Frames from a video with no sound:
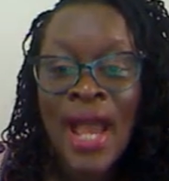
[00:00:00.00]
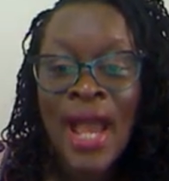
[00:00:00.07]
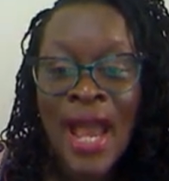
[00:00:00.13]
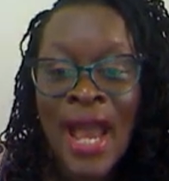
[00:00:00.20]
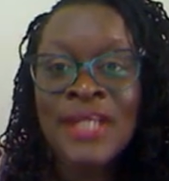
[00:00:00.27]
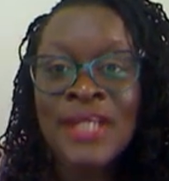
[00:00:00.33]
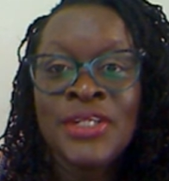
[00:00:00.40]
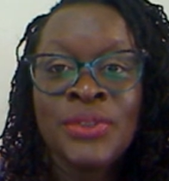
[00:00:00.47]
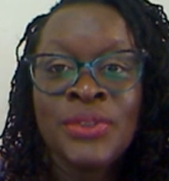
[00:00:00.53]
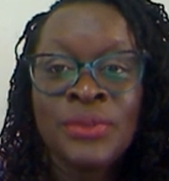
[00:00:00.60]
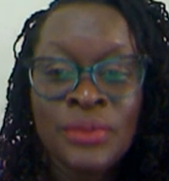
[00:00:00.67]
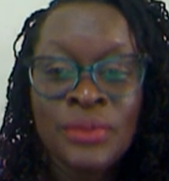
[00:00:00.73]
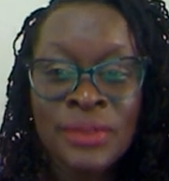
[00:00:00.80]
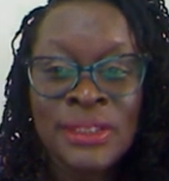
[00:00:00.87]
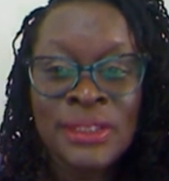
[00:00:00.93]
and
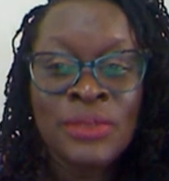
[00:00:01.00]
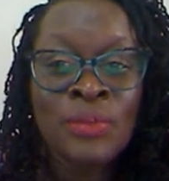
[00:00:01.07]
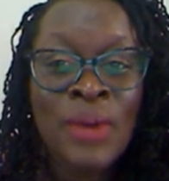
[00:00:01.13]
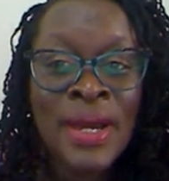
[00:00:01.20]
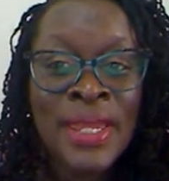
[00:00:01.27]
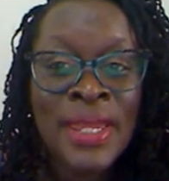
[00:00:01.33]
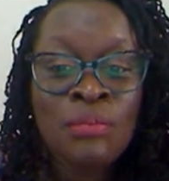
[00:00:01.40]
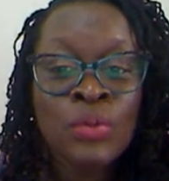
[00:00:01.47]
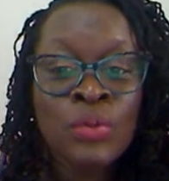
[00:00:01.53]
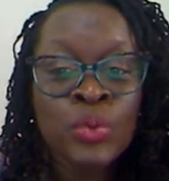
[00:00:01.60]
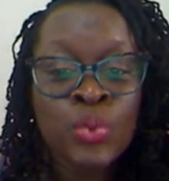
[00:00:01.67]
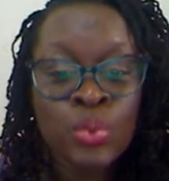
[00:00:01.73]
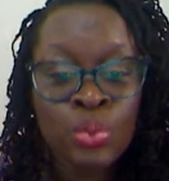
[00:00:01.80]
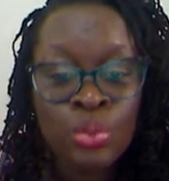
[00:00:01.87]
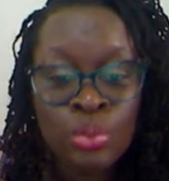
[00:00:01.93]
you are able
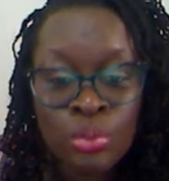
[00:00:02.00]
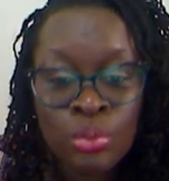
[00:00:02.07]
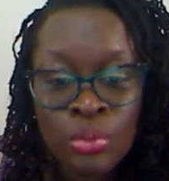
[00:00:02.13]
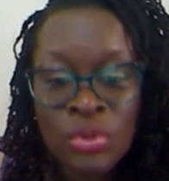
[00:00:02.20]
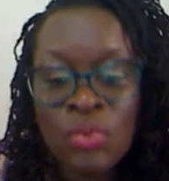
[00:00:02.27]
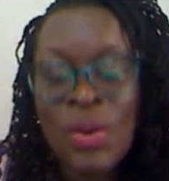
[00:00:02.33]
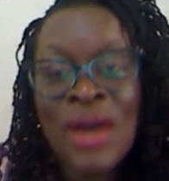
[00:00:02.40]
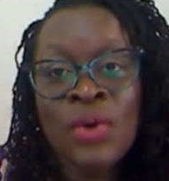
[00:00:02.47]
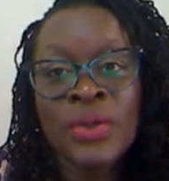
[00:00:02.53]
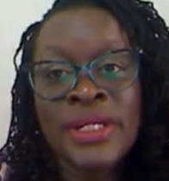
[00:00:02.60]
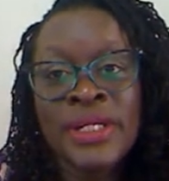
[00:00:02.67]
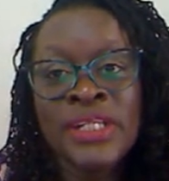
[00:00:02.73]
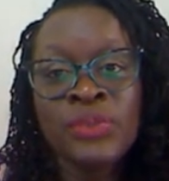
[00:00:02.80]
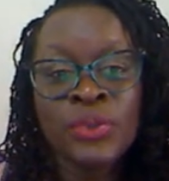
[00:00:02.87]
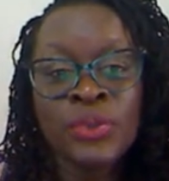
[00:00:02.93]
to work
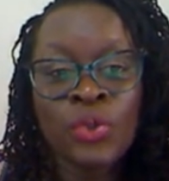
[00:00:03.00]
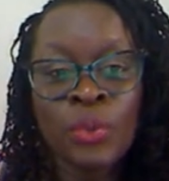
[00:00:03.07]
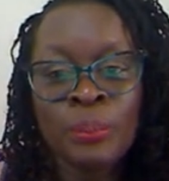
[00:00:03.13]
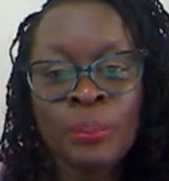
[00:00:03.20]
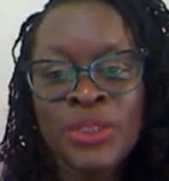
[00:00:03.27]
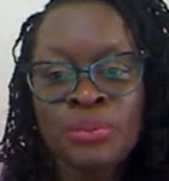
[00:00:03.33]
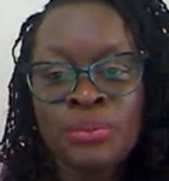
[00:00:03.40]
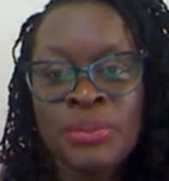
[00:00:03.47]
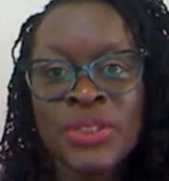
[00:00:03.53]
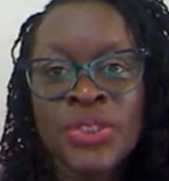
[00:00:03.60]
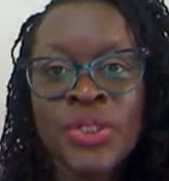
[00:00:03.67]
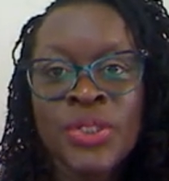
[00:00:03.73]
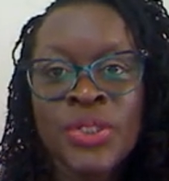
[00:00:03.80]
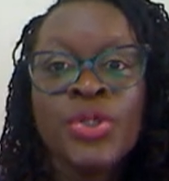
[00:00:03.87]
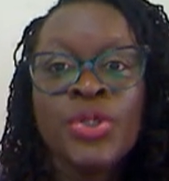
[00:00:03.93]
on it with
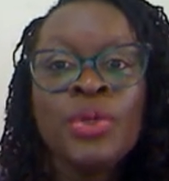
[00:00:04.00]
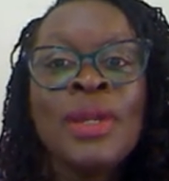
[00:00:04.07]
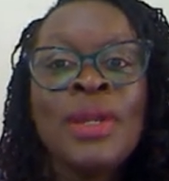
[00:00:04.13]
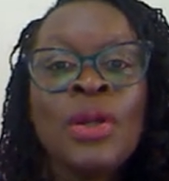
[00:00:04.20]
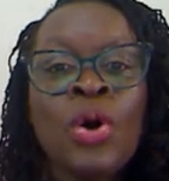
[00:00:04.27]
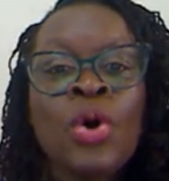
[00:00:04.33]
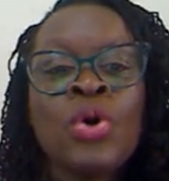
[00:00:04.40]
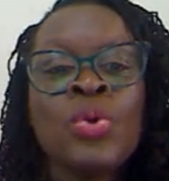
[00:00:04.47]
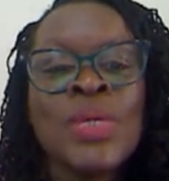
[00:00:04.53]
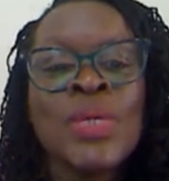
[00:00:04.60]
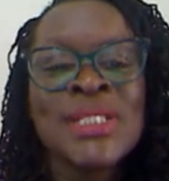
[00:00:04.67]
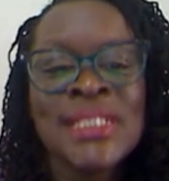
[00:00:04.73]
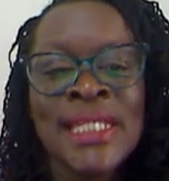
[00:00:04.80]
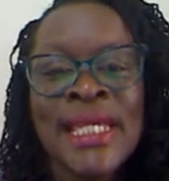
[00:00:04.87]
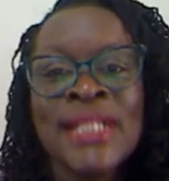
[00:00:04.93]
commitment, you will
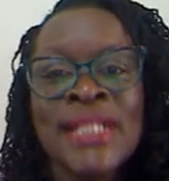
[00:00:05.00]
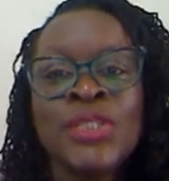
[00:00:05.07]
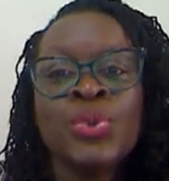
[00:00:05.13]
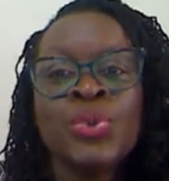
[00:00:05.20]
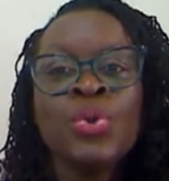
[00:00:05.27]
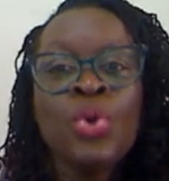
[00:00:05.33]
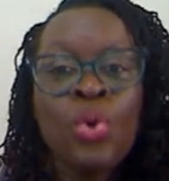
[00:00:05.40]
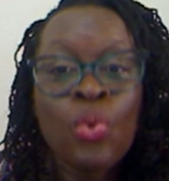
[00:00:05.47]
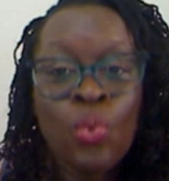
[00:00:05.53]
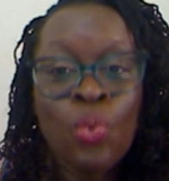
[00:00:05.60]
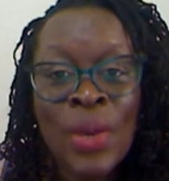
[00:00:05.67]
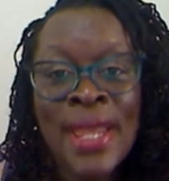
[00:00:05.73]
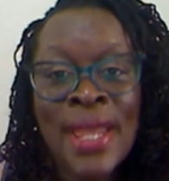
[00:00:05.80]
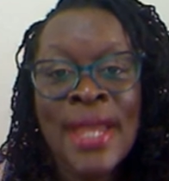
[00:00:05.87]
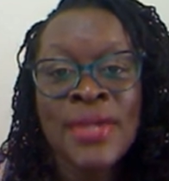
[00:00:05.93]
always get to
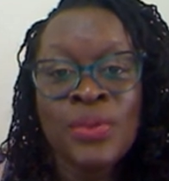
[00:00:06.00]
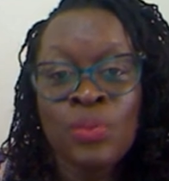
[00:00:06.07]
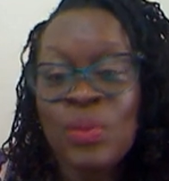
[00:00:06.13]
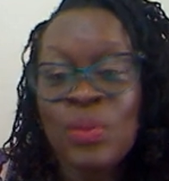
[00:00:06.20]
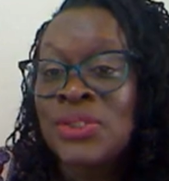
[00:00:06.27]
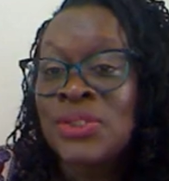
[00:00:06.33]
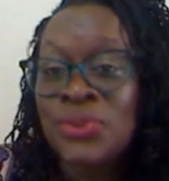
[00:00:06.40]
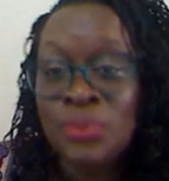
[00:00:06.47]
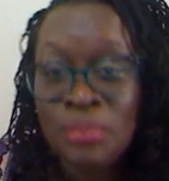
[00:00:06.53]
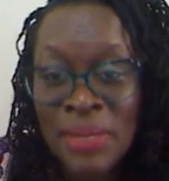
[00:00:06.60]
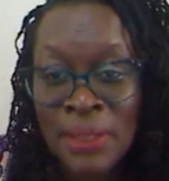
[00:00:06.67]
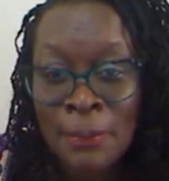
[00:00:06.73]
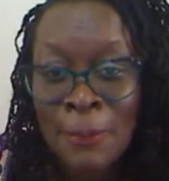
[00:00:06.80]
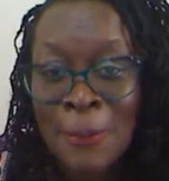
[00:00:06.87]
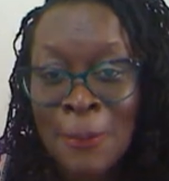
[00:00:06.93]
where you want to
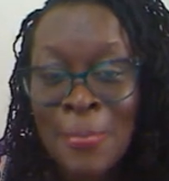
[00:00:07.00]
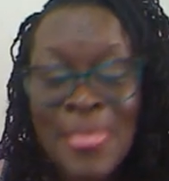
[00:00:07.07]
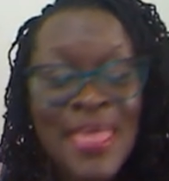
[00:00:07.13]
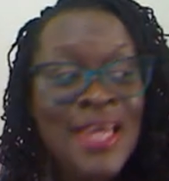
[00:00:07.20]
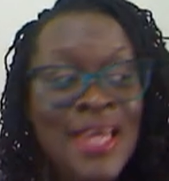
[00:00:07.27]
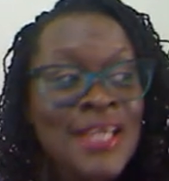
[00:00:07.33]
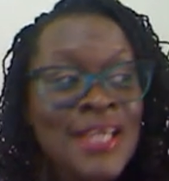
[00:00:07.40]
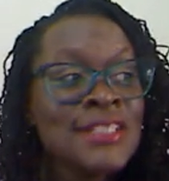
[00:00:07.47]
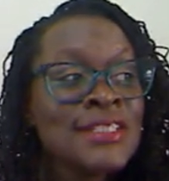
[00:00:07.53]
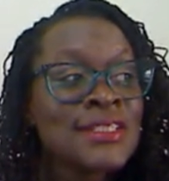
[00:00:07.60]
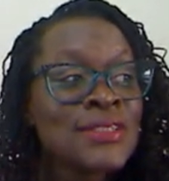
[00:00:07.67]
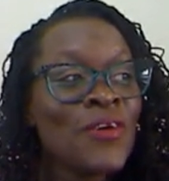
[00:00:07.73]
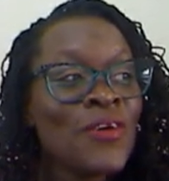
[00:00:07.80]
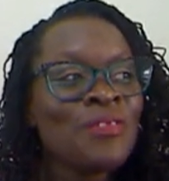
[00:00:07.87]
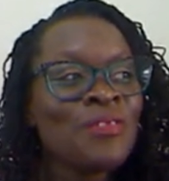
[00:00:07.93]
be.
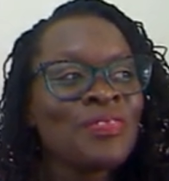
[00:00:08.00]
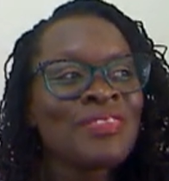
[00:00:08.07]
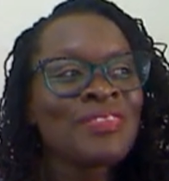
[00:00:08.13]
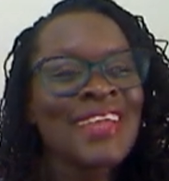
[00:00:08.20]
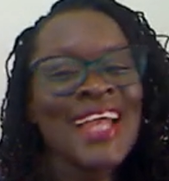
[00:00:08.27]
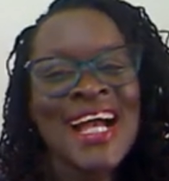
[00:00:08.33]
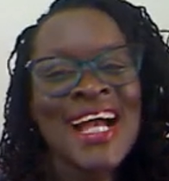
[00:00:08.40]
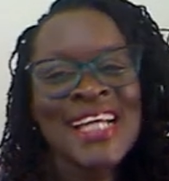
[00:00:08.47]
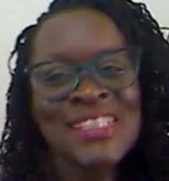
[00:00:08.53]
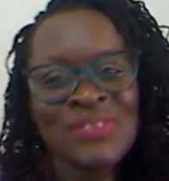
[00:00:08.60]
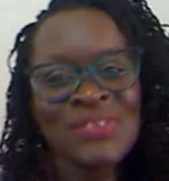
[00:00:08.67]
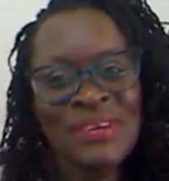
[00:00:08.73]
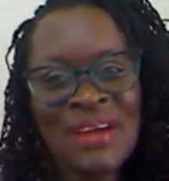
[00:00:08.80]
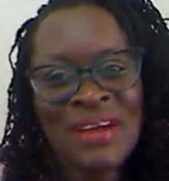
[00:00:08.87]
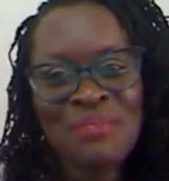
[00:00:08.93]
So, as
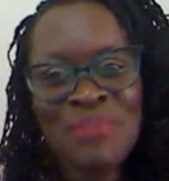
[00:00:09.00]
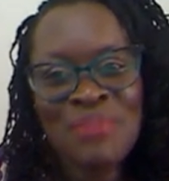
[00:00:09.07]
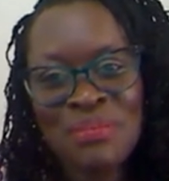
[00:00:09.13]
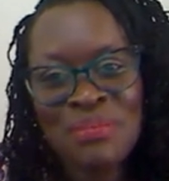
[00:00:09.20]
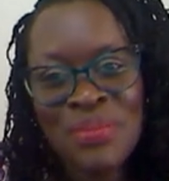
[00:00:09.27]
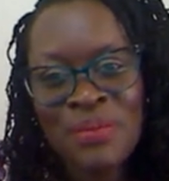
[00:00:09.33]
we wrap up,